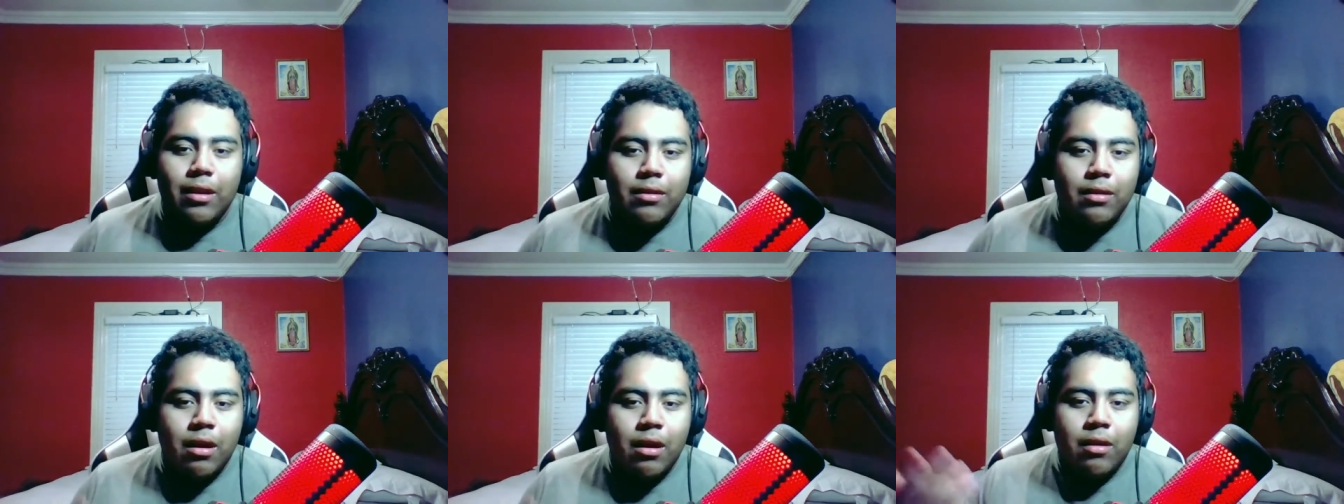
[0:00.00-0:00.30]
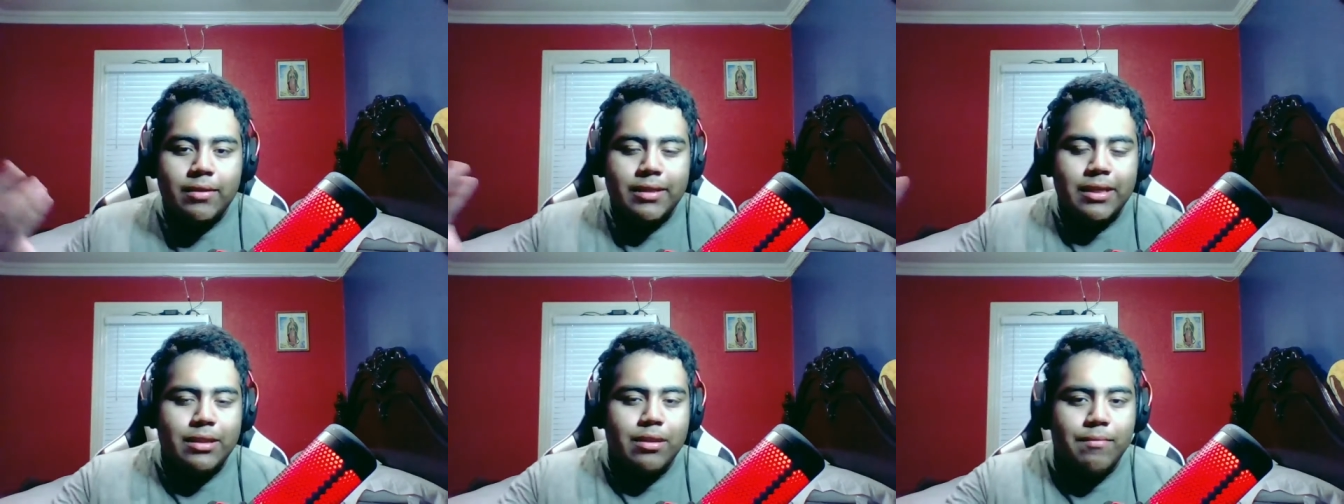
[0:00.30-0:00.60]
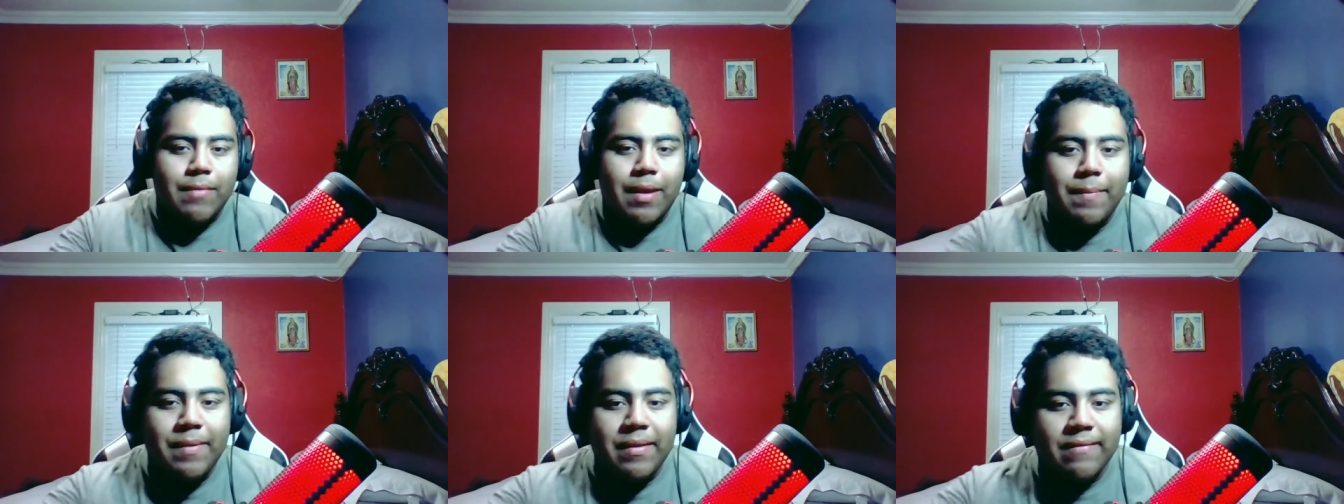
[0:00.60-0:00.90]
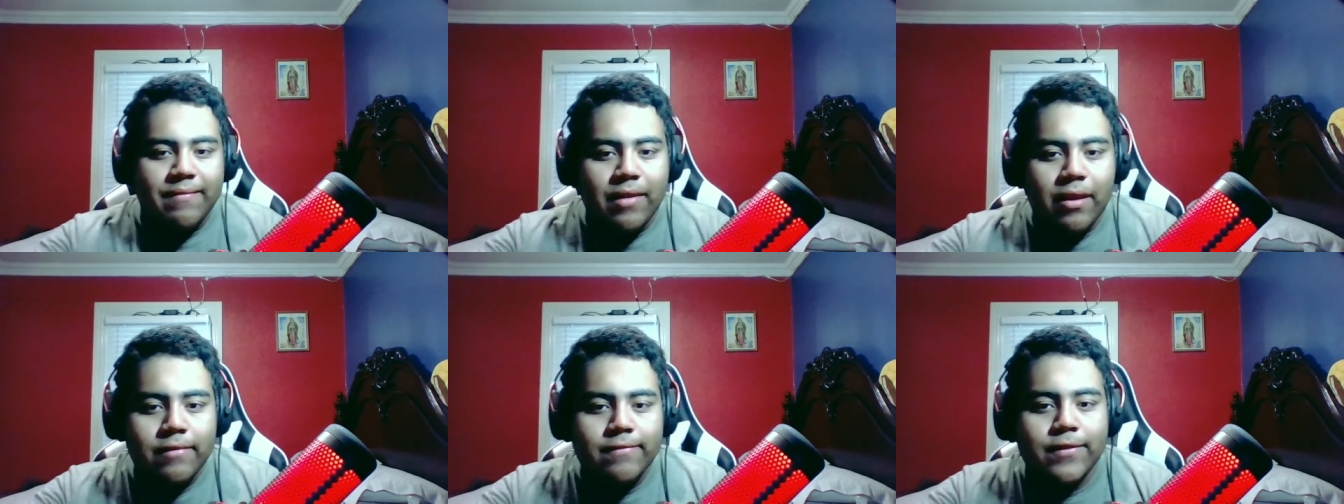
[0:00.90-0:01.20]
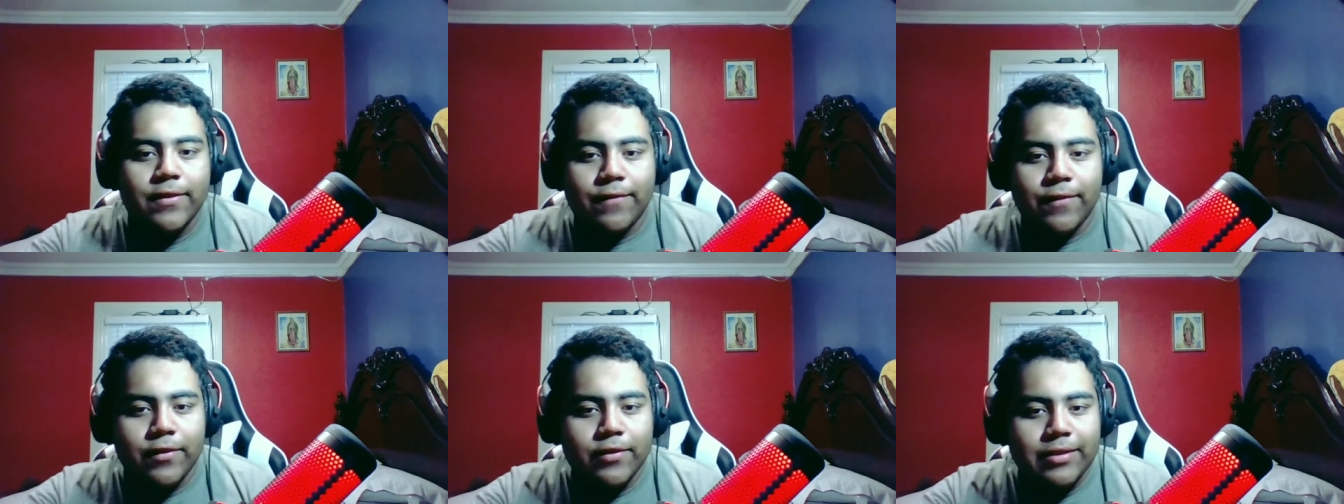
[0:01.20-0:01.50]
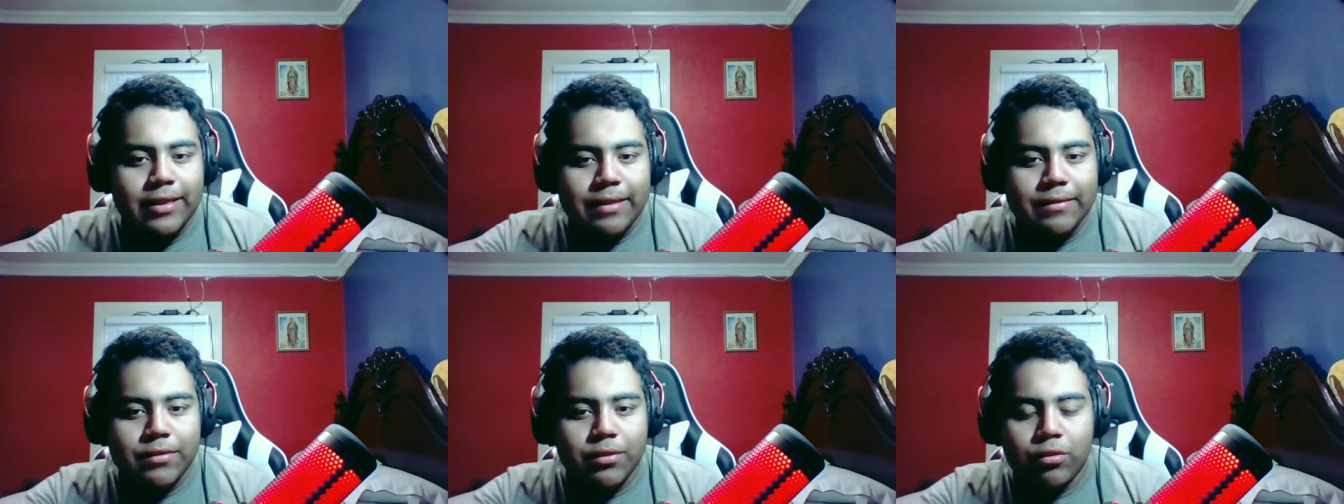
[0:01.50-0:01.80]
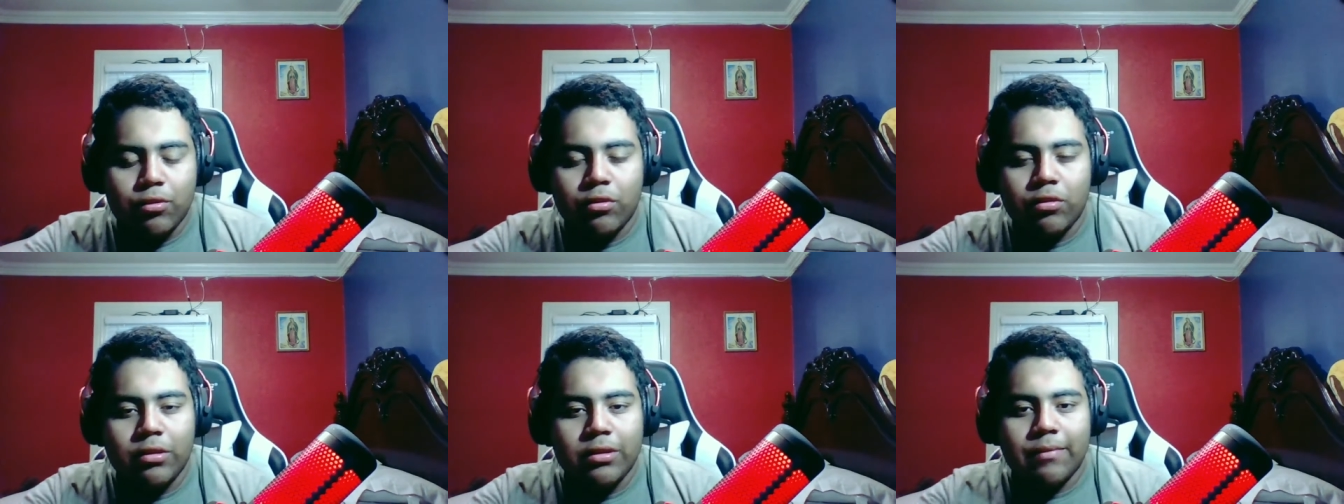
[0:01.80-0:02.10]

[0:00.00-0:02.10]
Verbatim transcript: Obviously, there might be a vlog for the first day of school.